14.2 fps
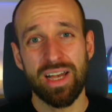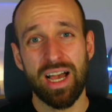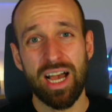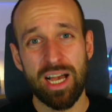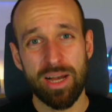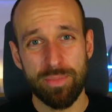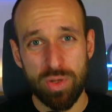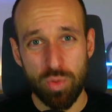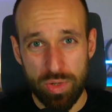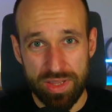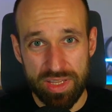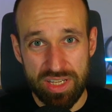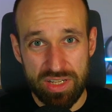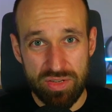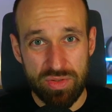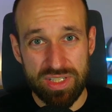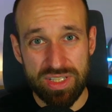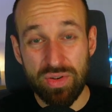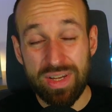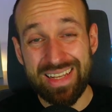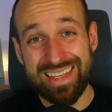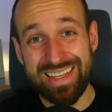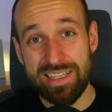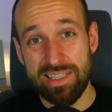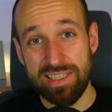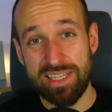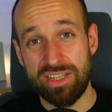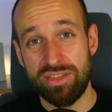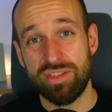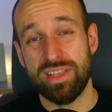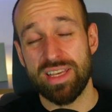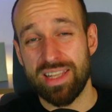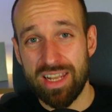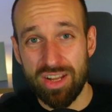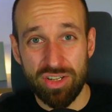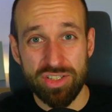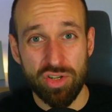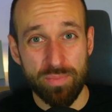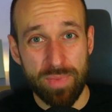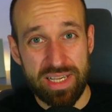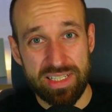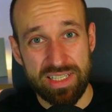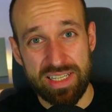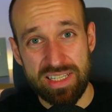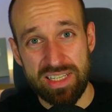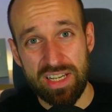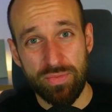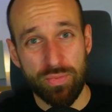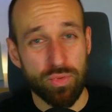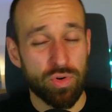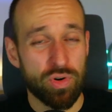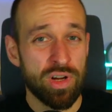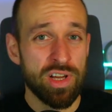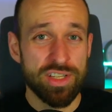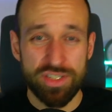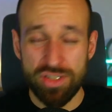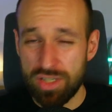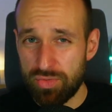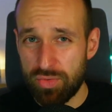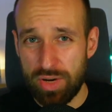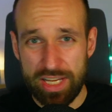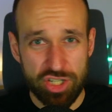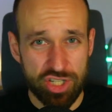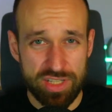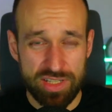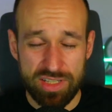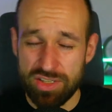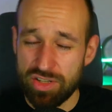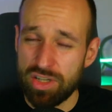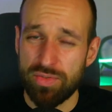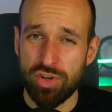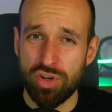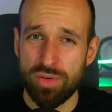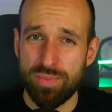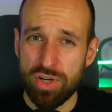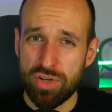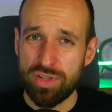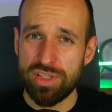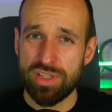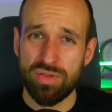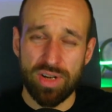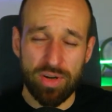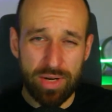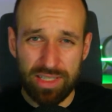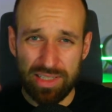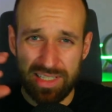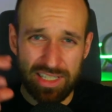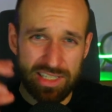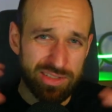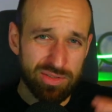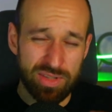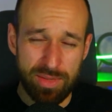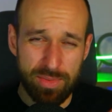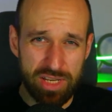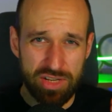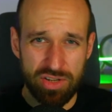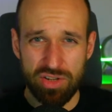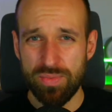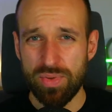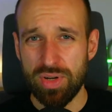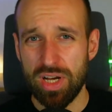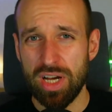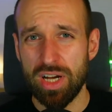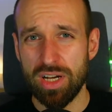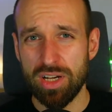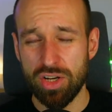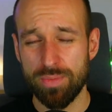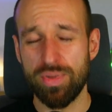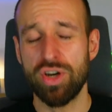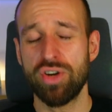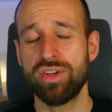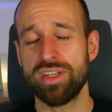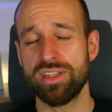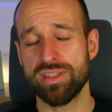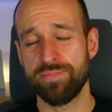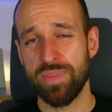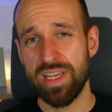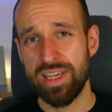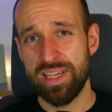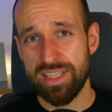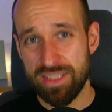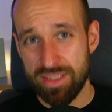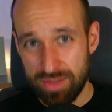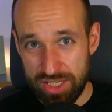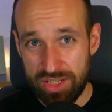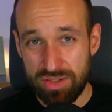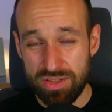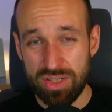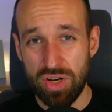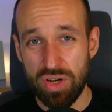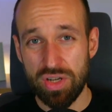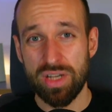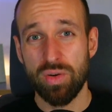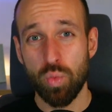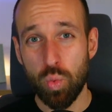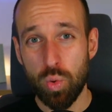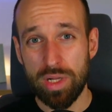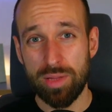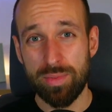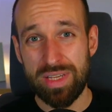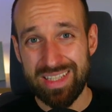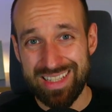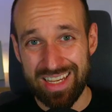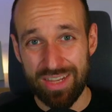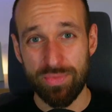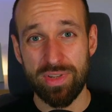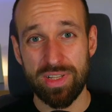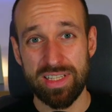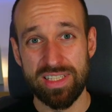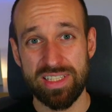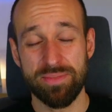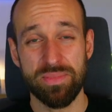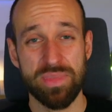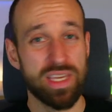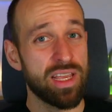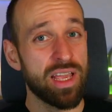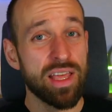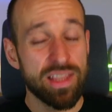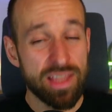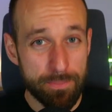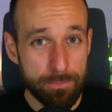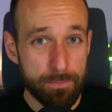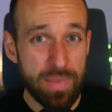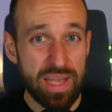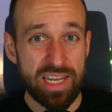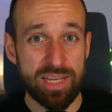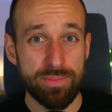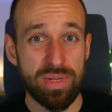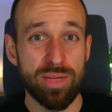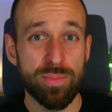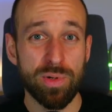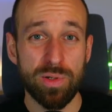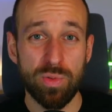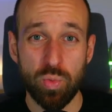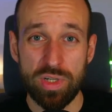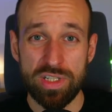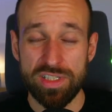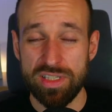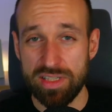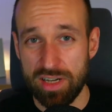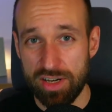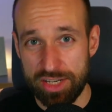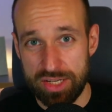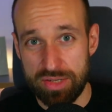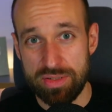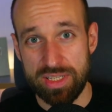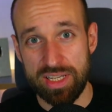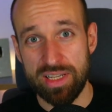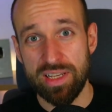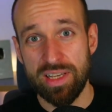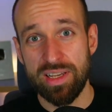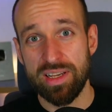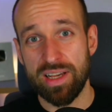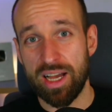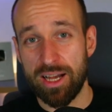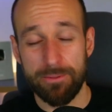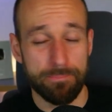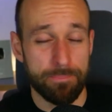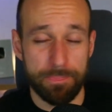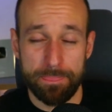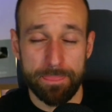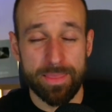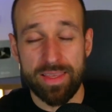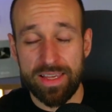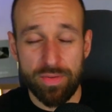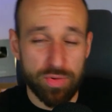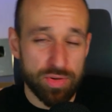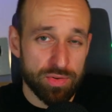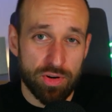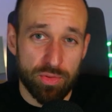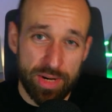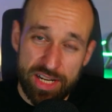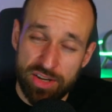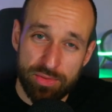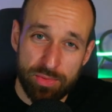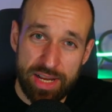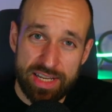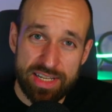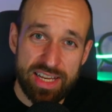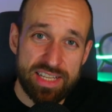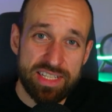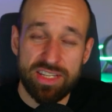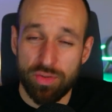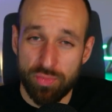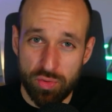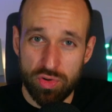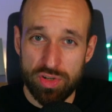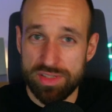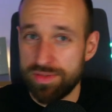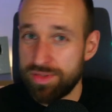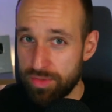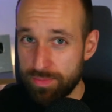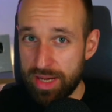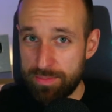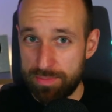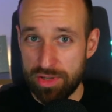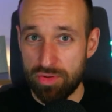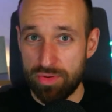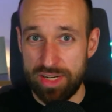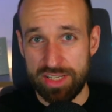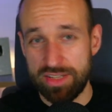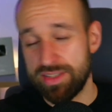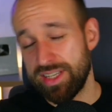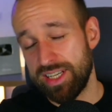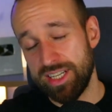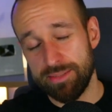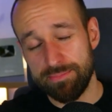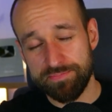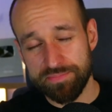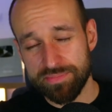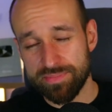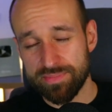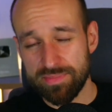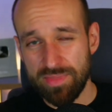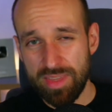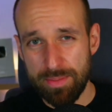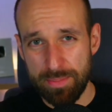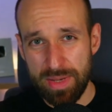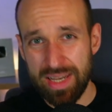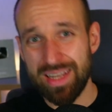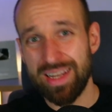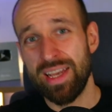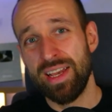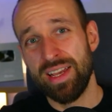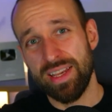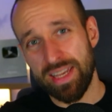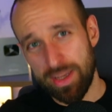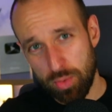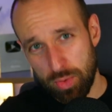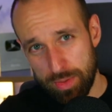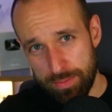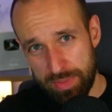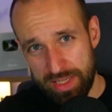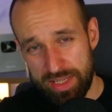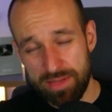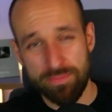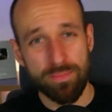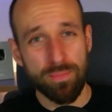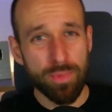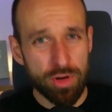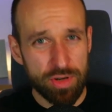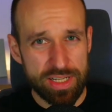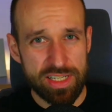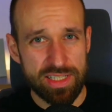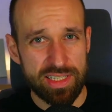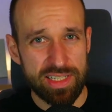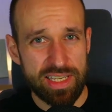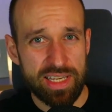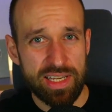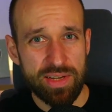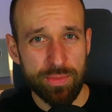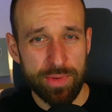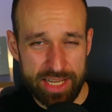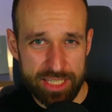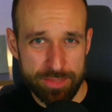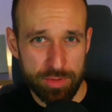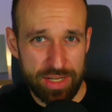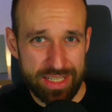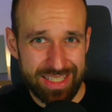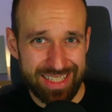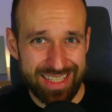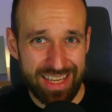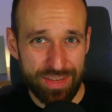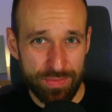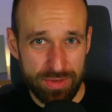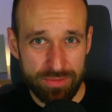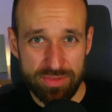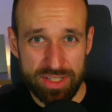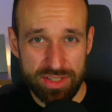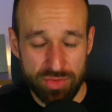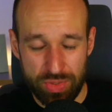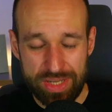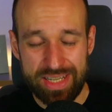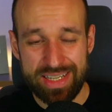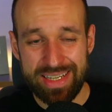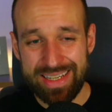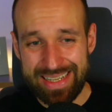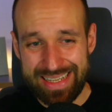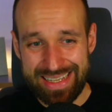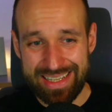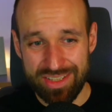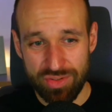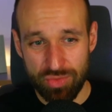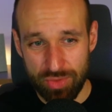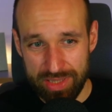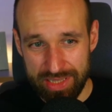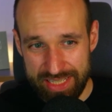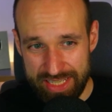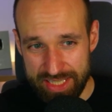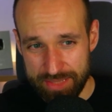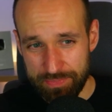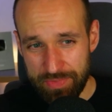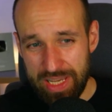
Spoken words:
but with use, you can easily use that. That also makes it easier for server actions and server components to directly include them in your components. So the use hook will be definitely something that many people will start using. If you're already on React 19, of course, you might be already using it, but it will be more easily when Expo SDK 53 is released.